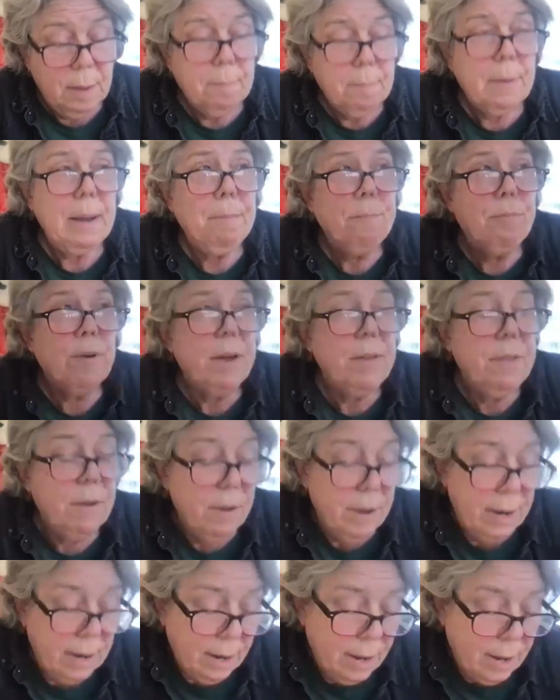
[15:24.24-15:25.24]
My brother
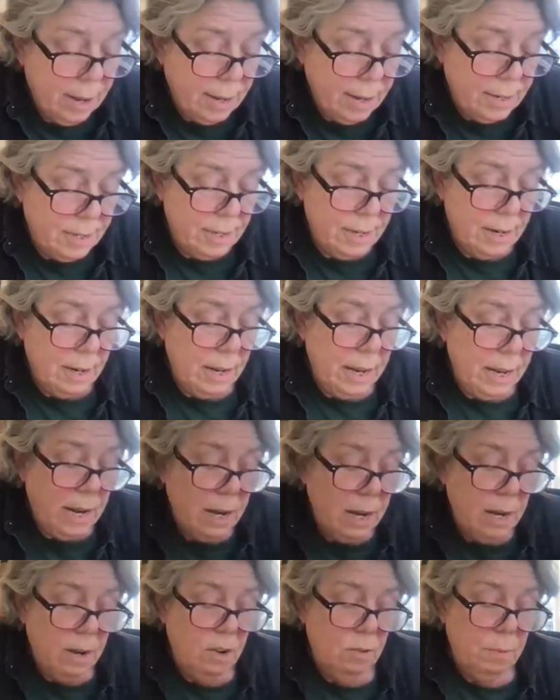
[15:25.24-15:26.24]
and cousin
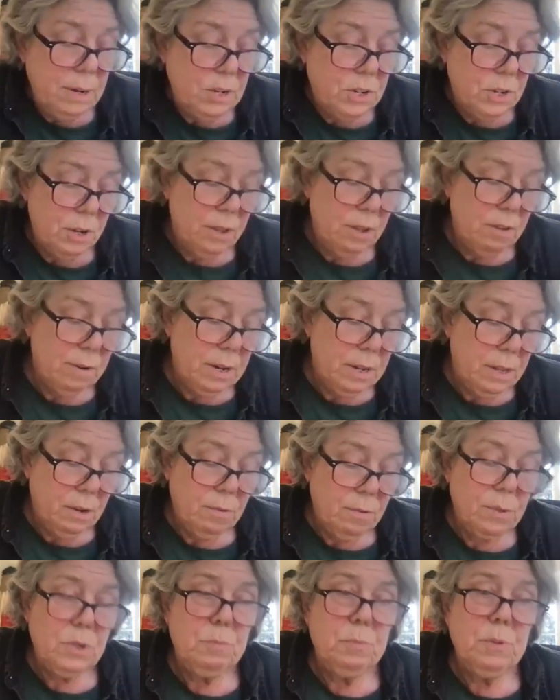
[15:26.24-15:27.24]
leaned into each other at the
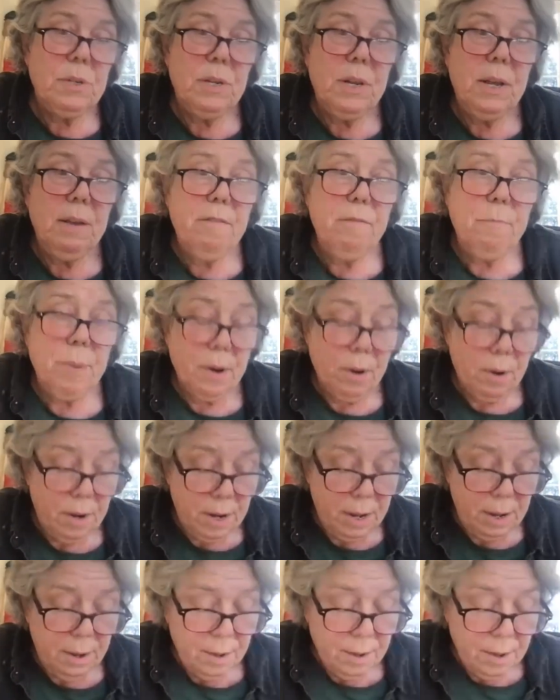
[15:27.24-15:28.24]
Christmas Eve
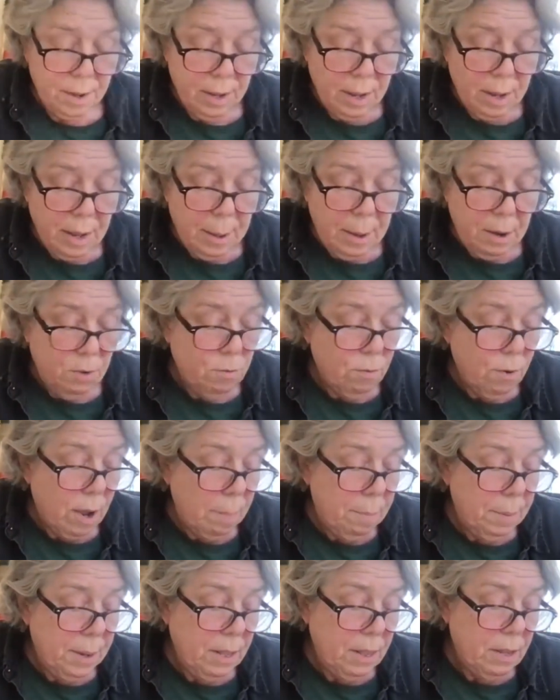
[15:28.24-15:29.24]
party,
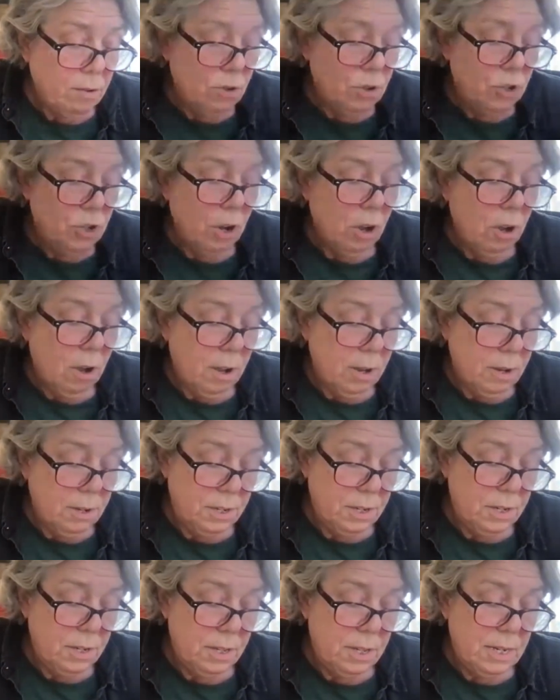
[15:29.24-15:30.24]
dropping their
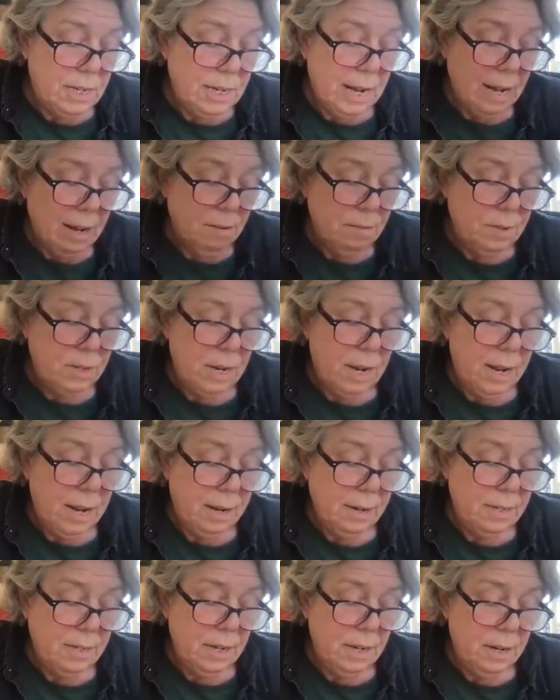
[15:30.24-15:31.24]
jaws into the town's
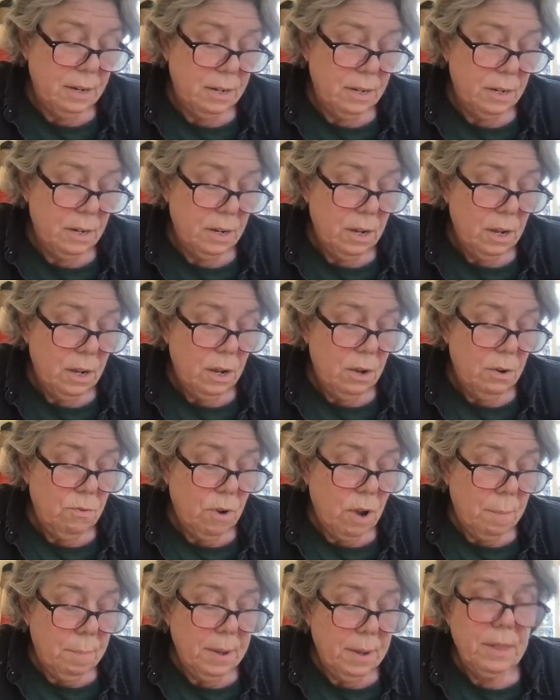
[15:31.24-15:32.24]
accent,
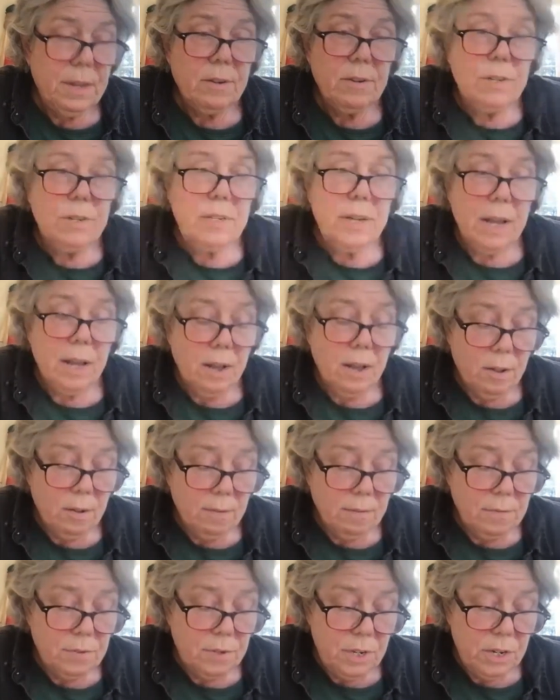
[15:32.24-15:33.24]
dropping
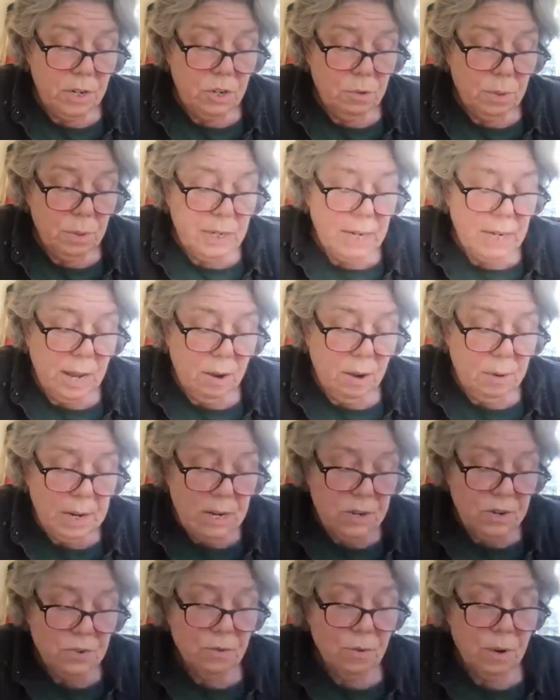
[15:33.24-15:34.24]
themselves into a
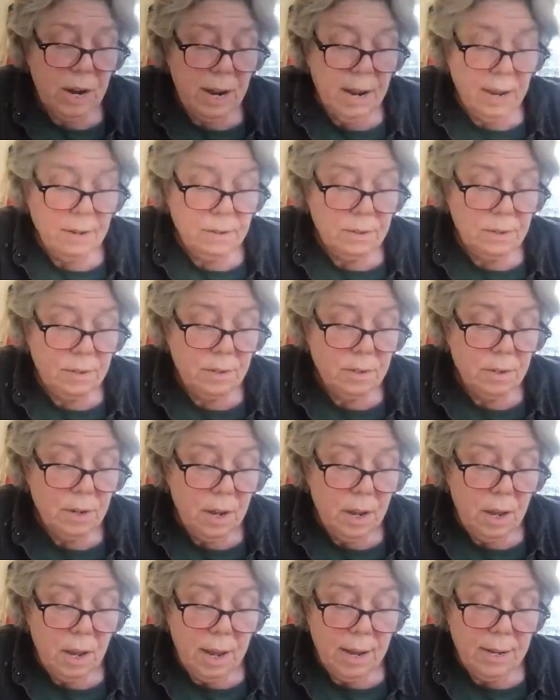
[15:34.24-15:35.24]
towny trance
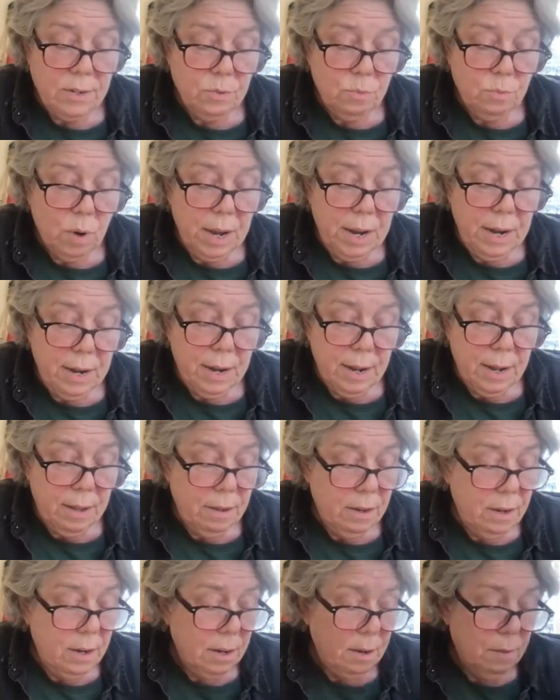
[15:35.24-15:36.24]
as white
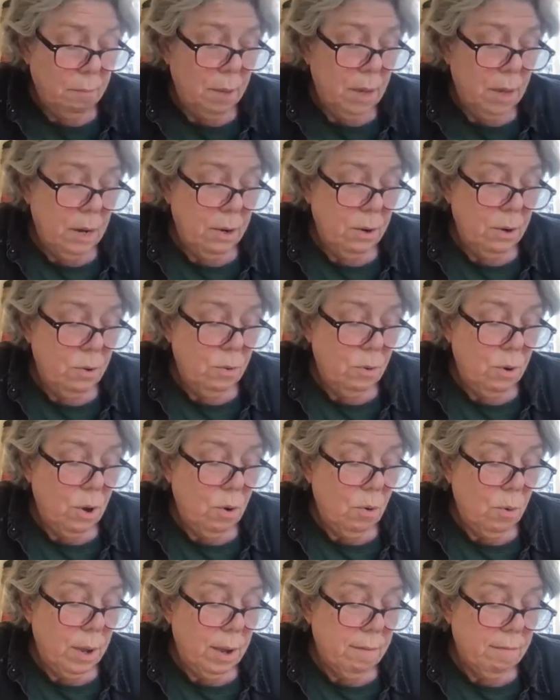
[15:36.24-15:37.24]
ethnic men who
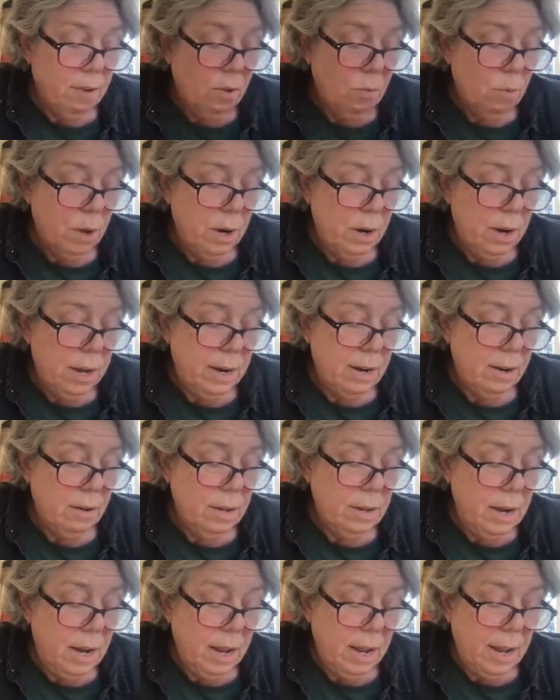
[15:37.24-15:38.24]
know everyone and are
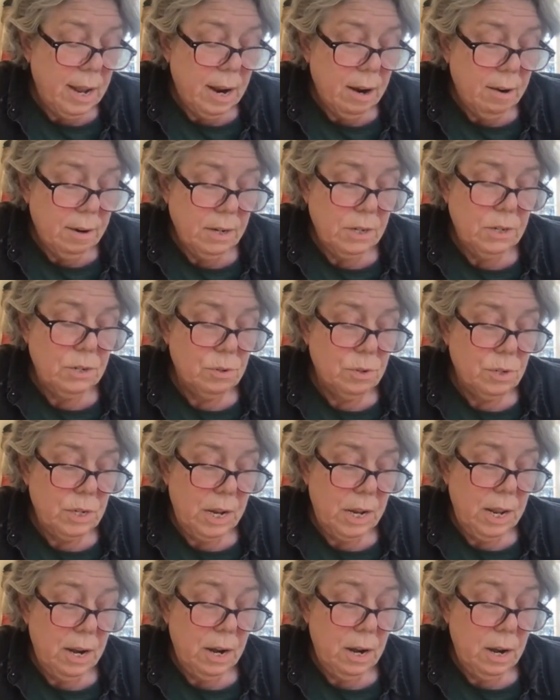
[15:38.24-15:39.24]
leading characters
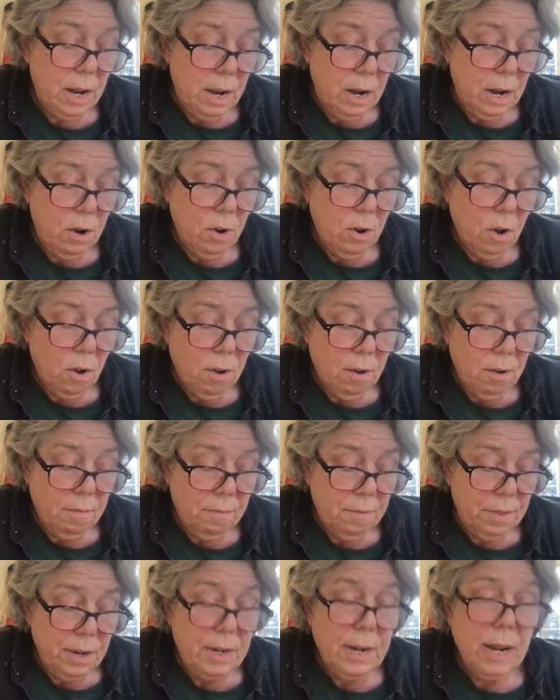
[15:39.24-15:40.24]
in and
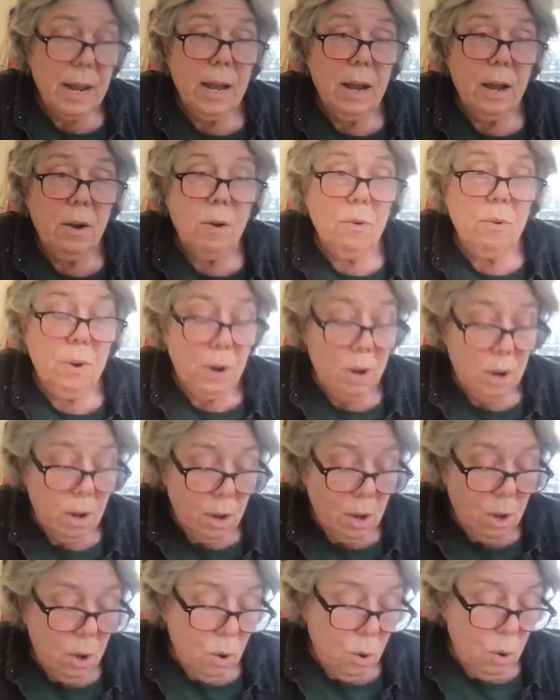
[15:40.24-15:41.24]
of the town.
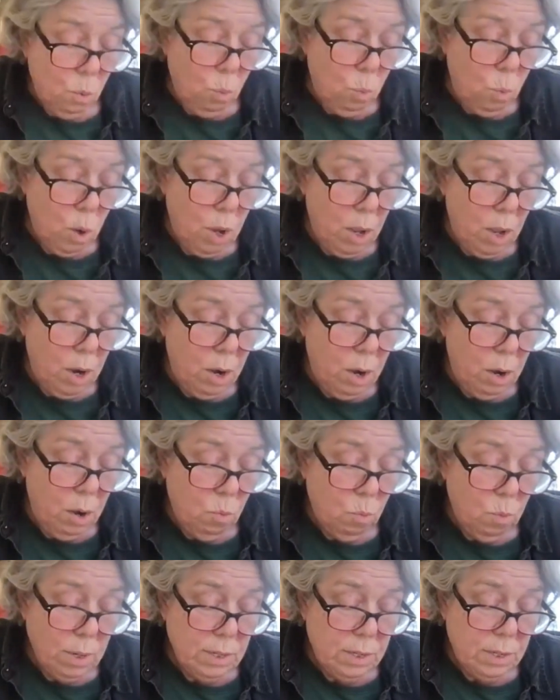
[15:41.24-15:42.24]
One,
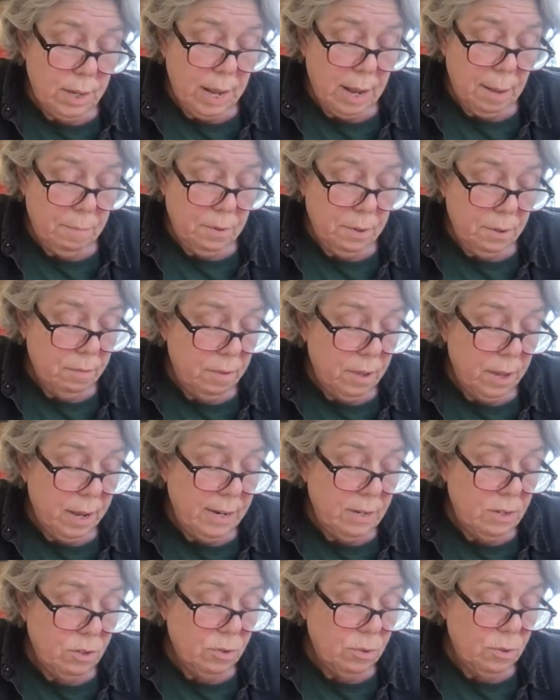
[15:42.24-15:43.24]
once captain of the
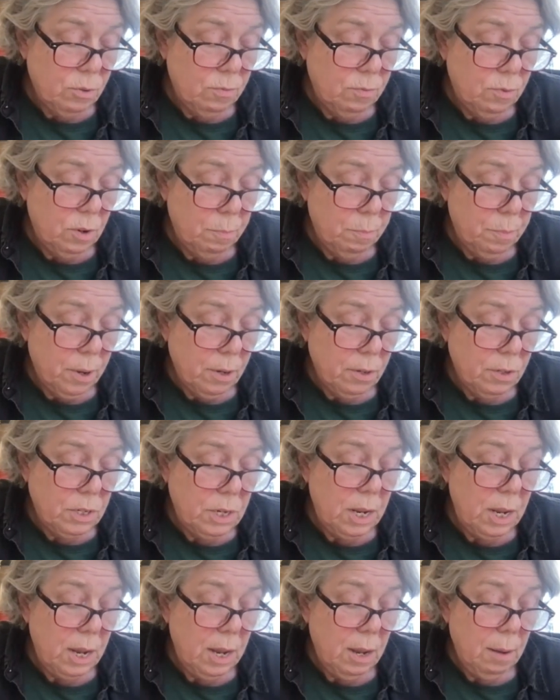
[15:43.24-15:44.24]
high school football
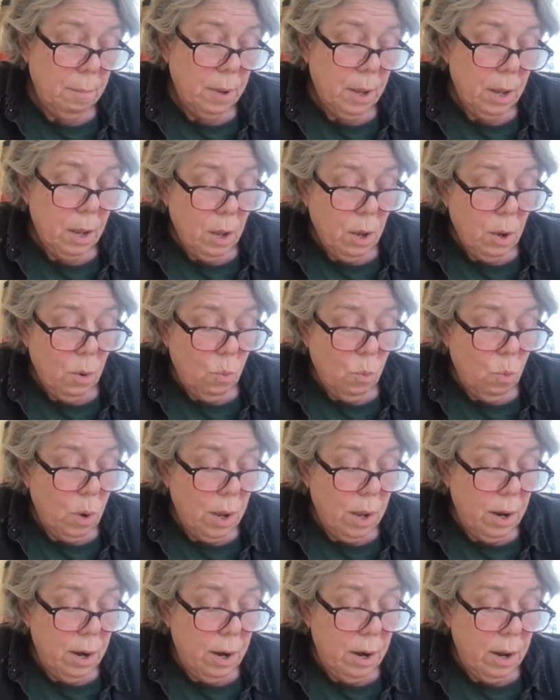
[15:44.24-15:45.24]
team,
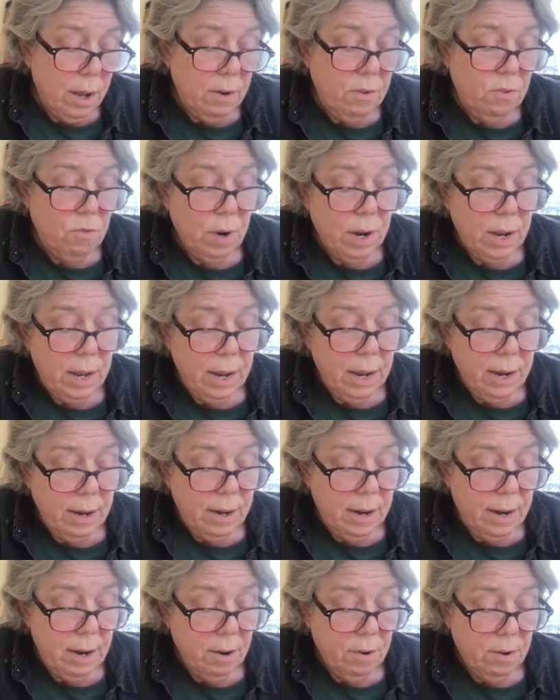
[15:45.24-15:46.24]
one, a drinking
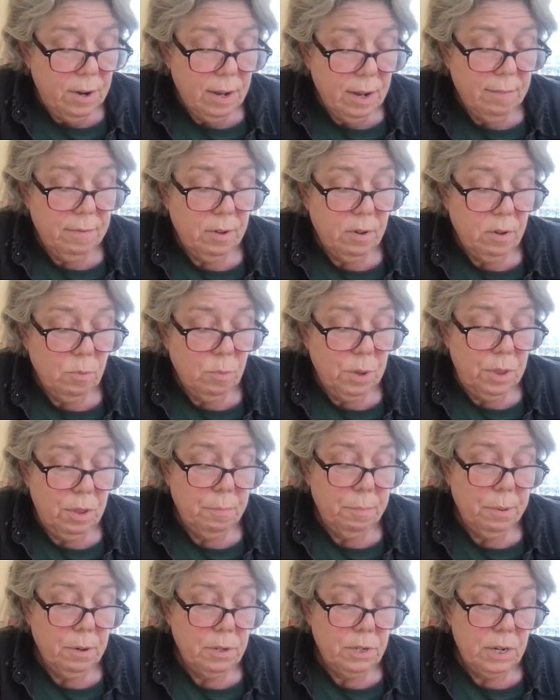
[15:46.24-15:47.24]
daredevil with the
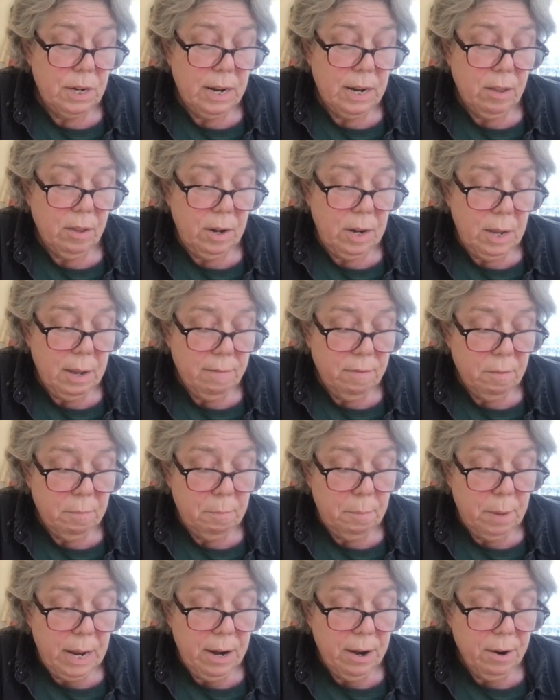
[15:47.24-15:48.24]
personality of a
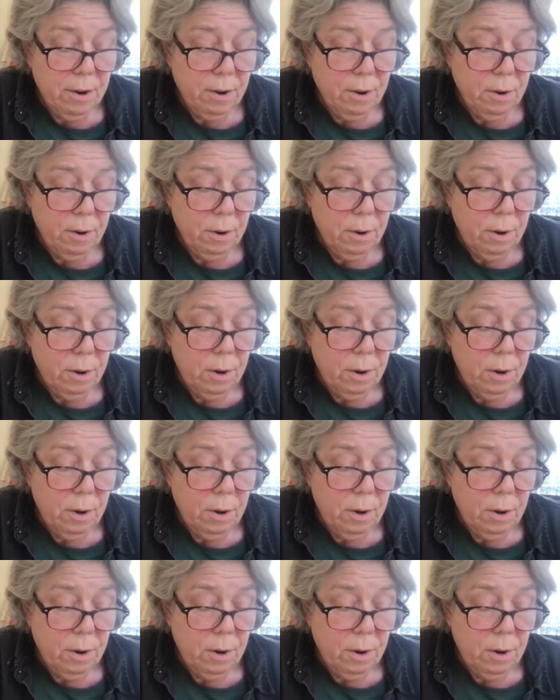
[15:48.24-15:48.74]
mayor.